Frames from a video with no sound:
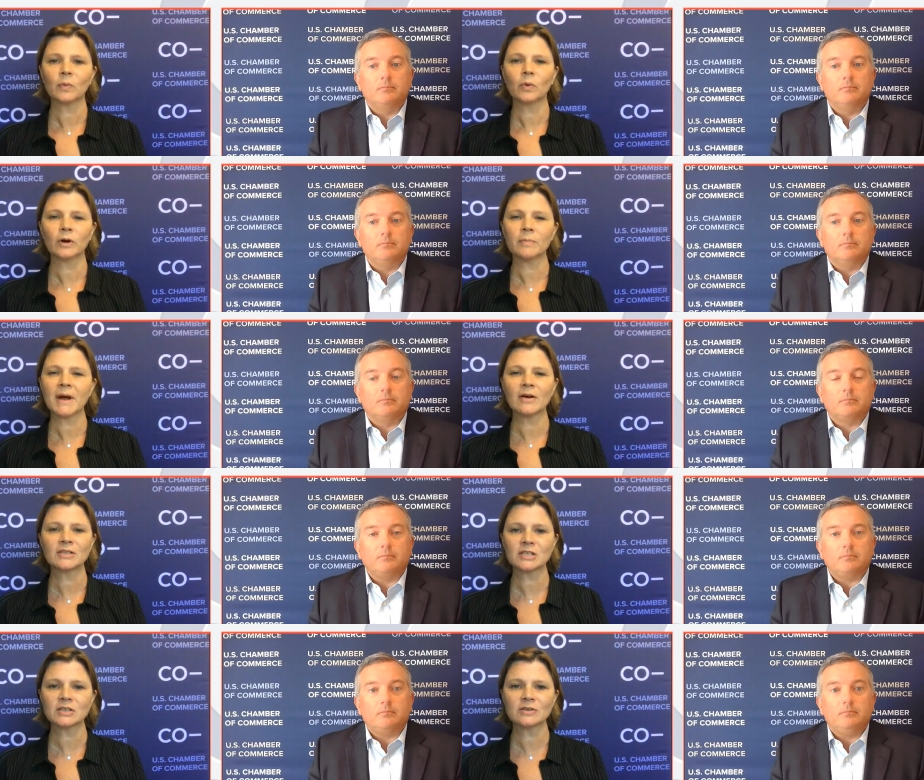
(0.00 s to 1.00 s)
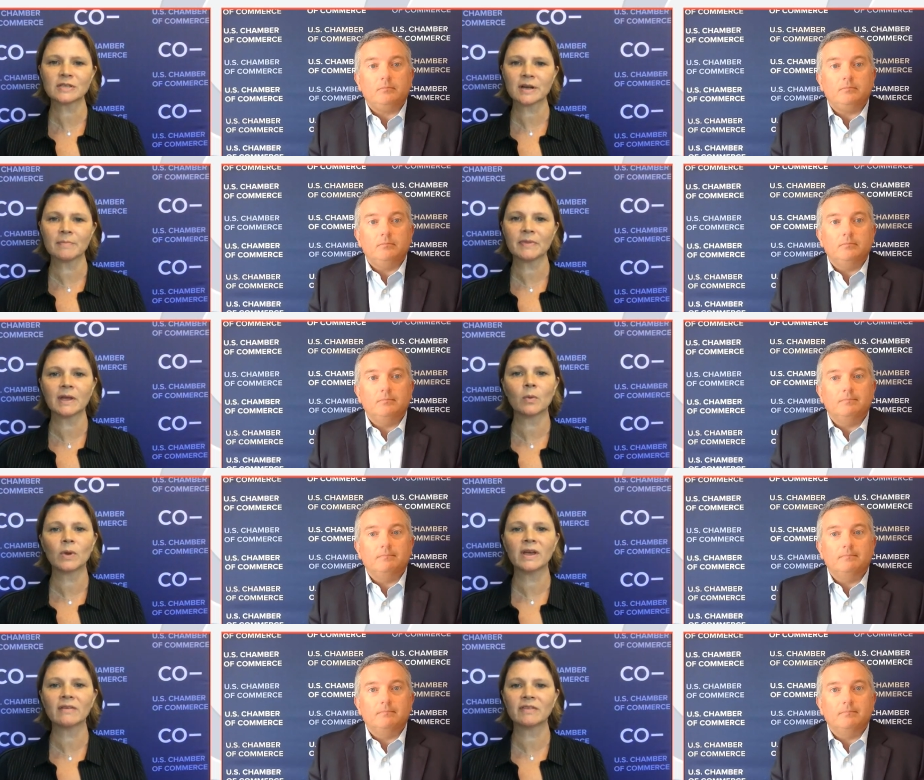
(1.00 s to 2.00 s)
Speaker 1: we're about to do something
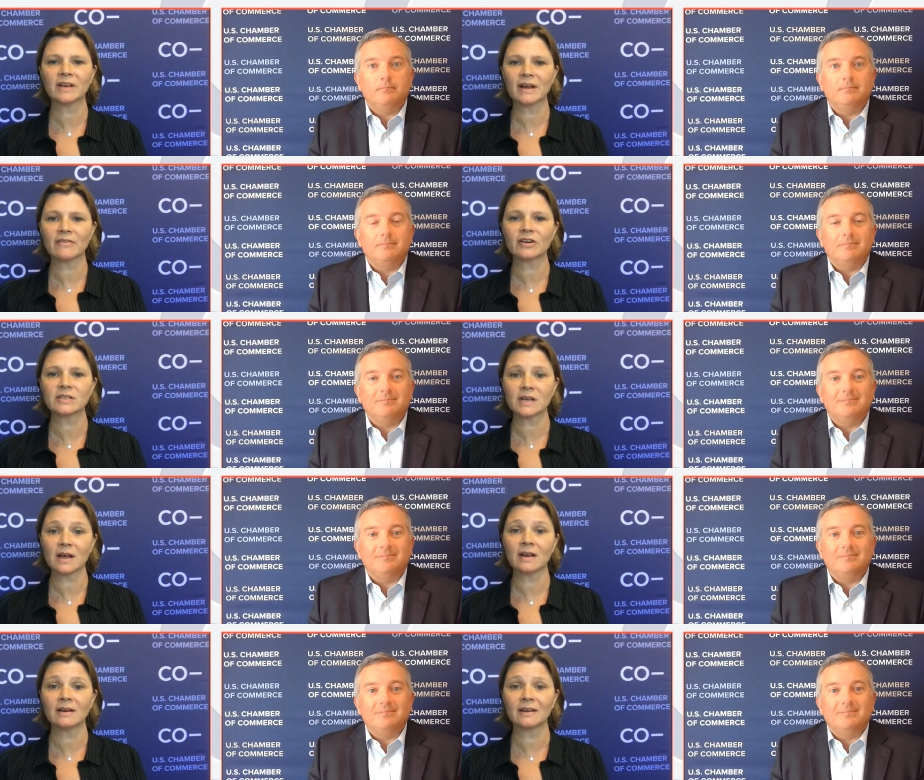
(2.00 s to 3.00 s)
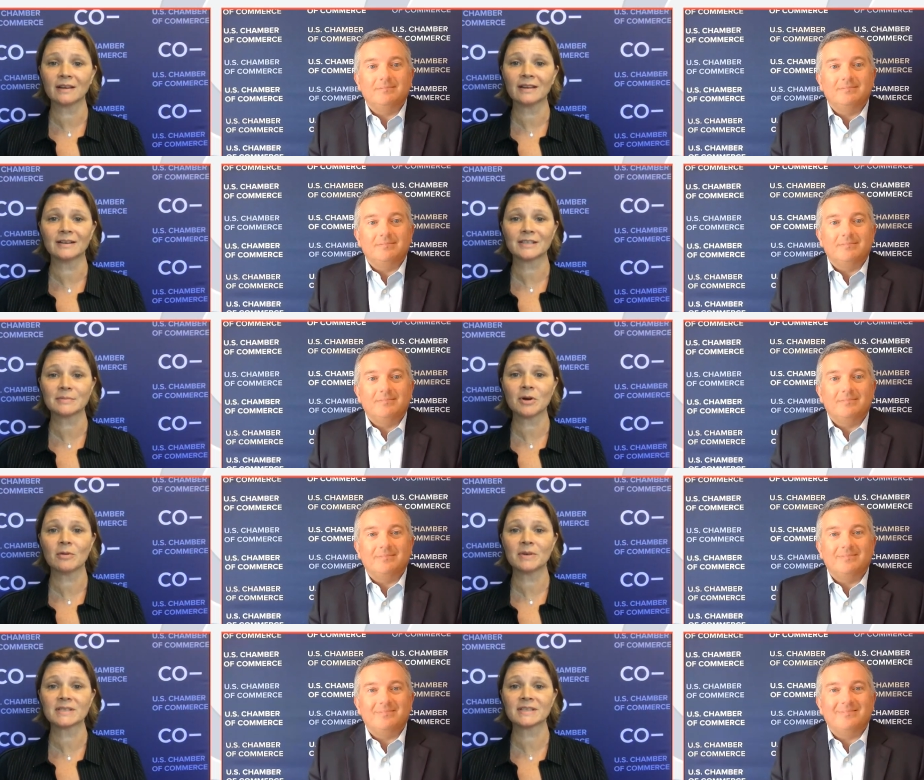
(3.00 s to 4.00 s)
we have never done in a small
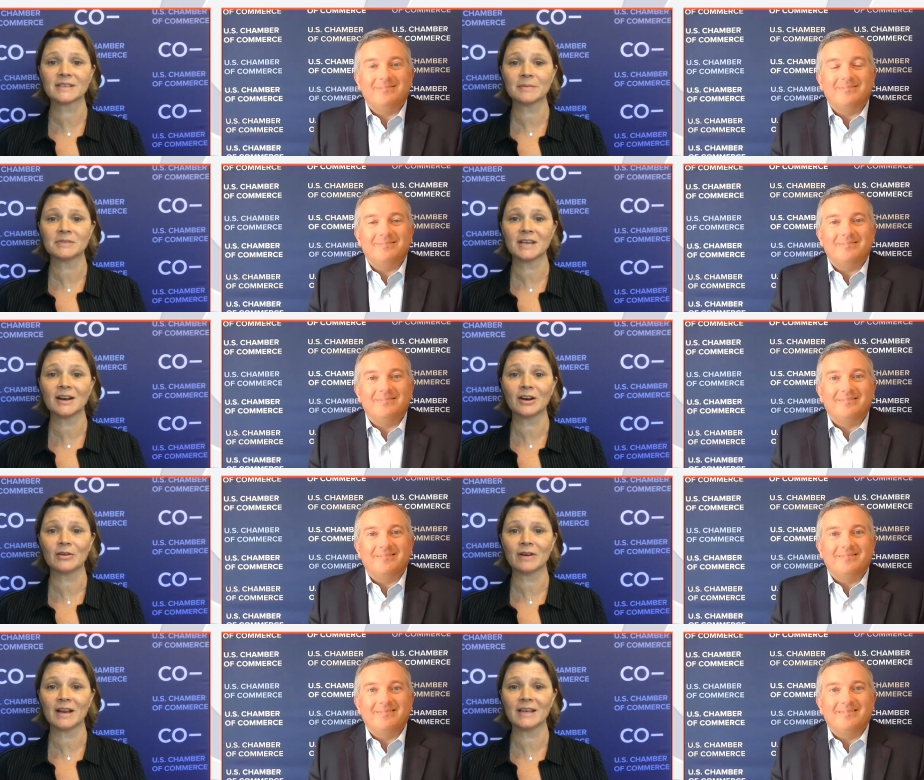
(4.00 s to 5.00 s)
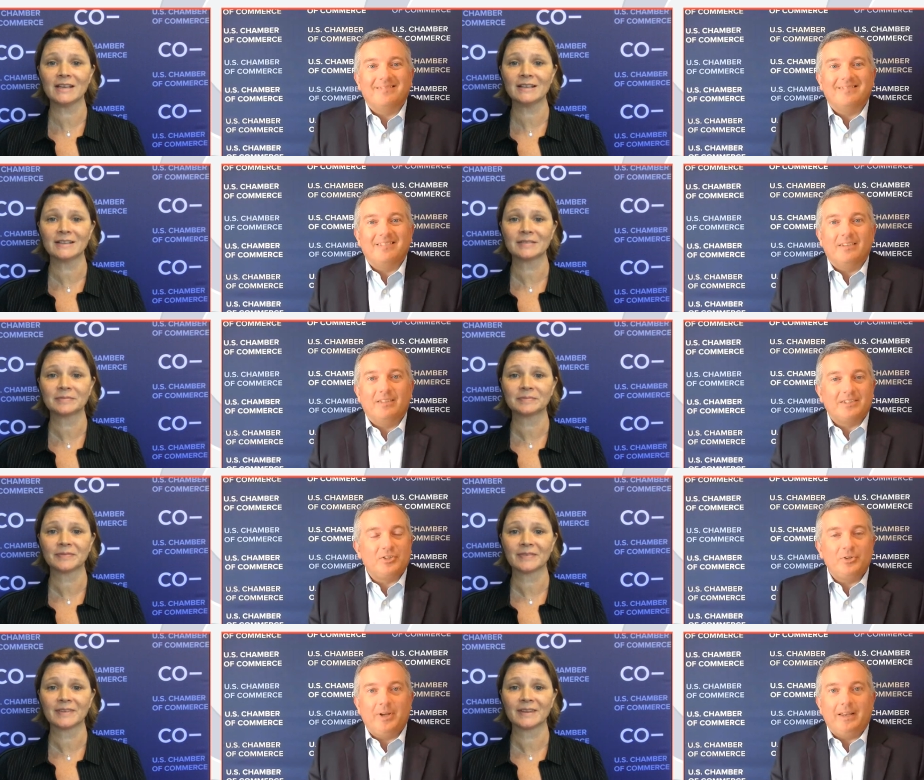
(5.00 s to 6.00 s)
business update. Are you ready?
Speaker 2: Let's
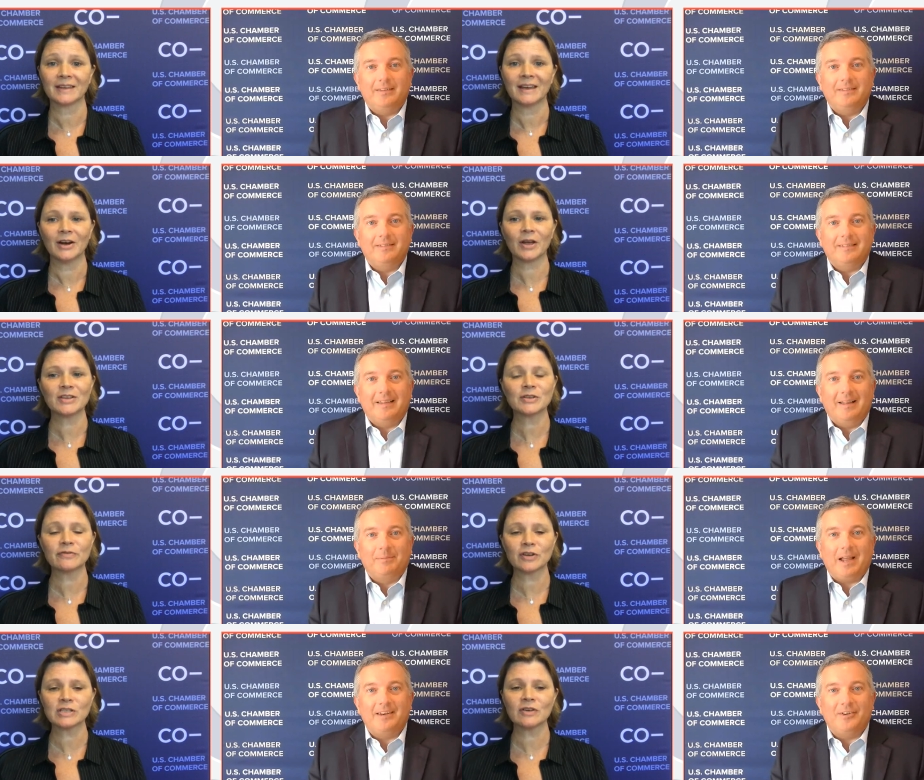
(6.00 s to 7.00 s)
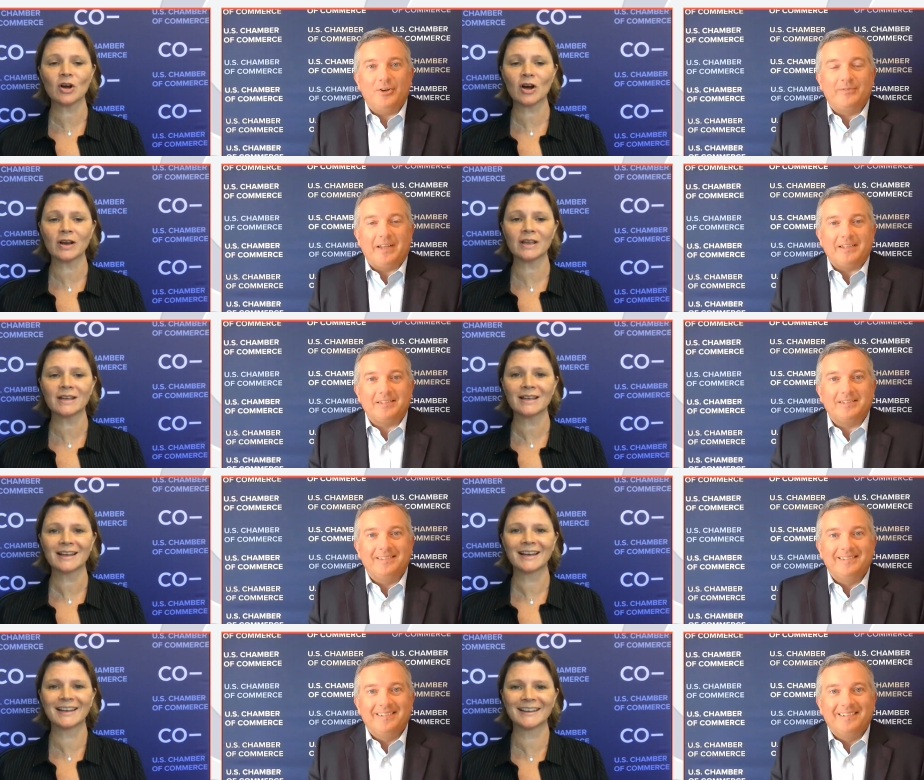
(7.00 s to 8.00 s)
do it.
Speaker 1: Okay. So
Speaker 2: first of all, audience,
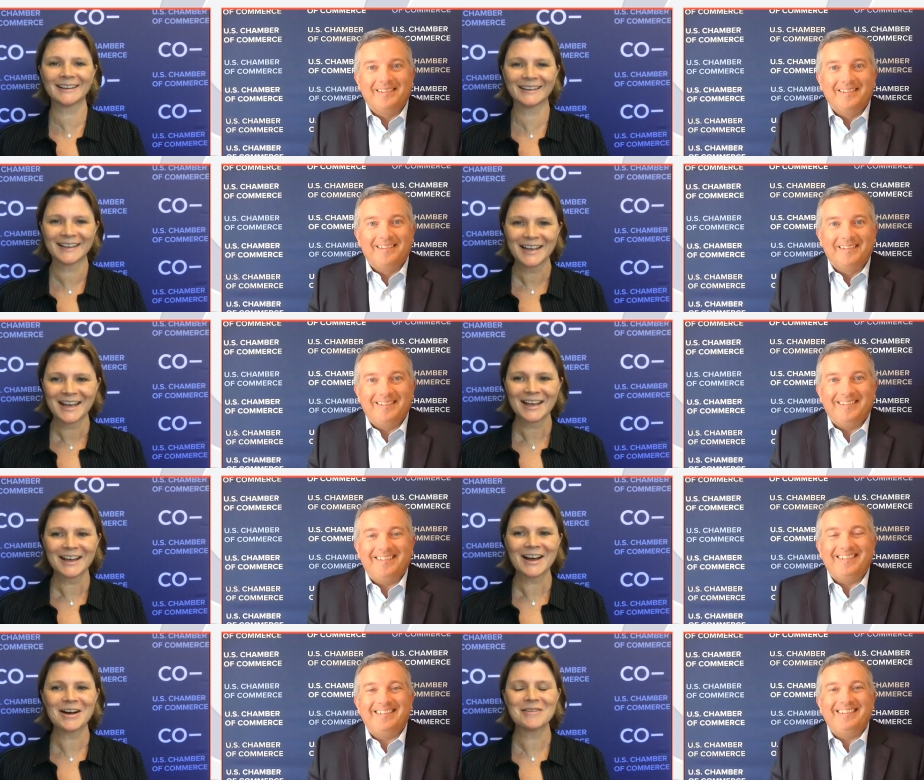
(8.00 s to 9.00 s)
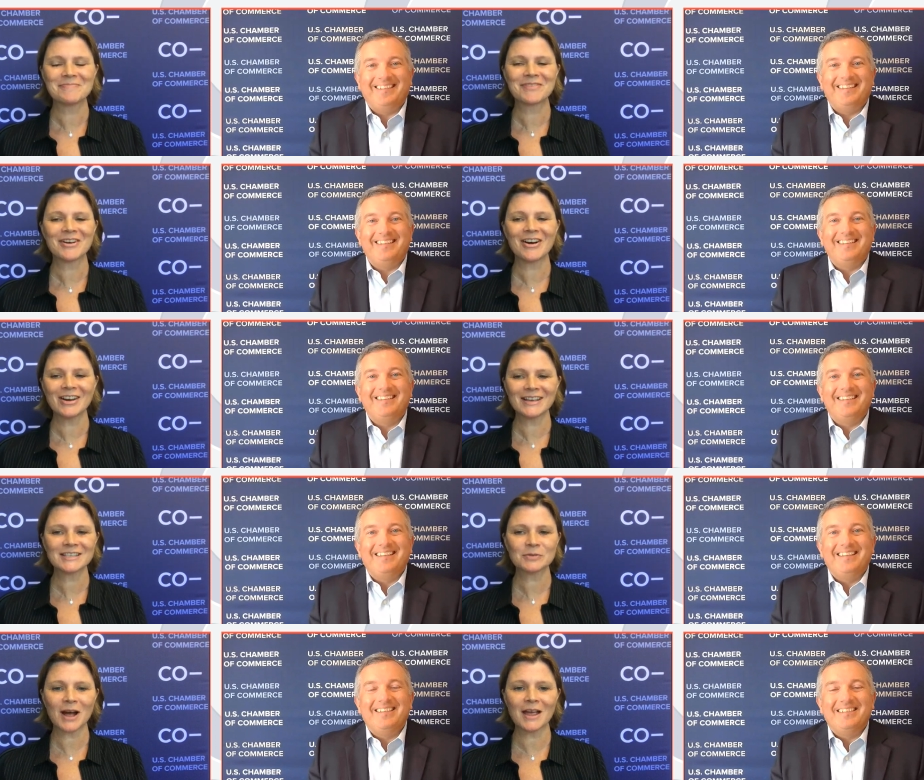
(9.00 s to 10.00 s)
Speaker 1: um, audience,
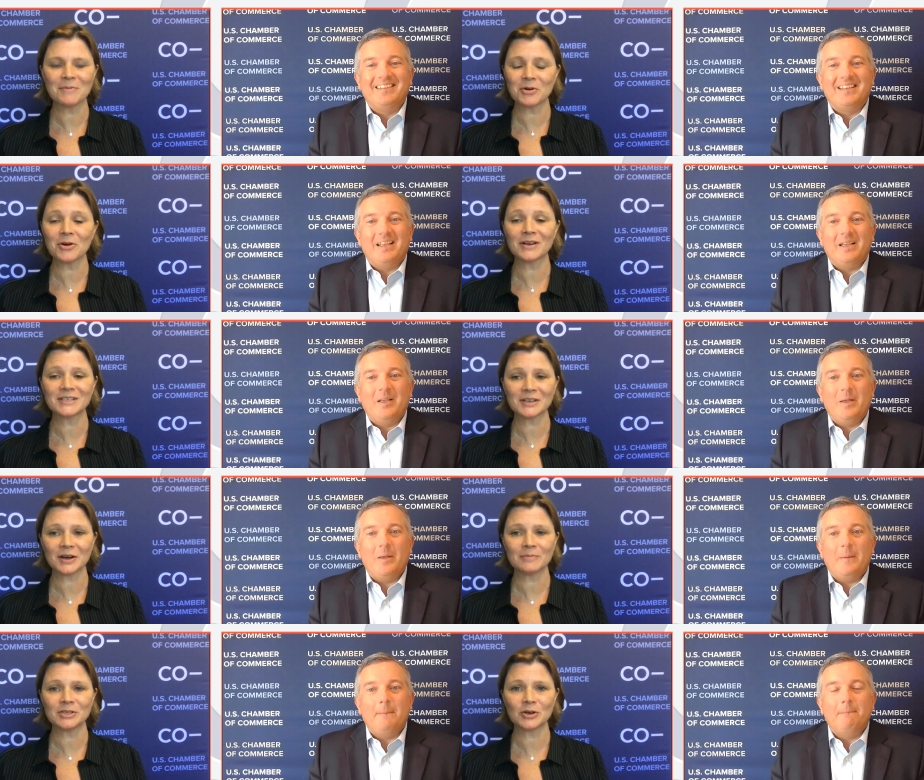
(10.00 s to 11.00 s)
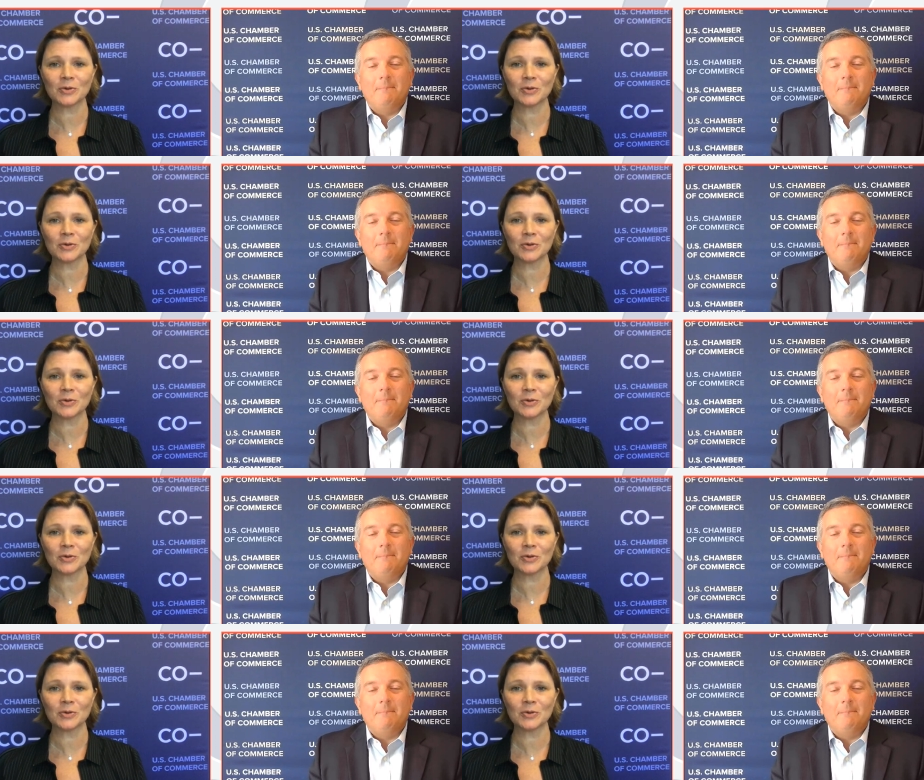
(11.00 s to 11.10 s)
I am going to come to your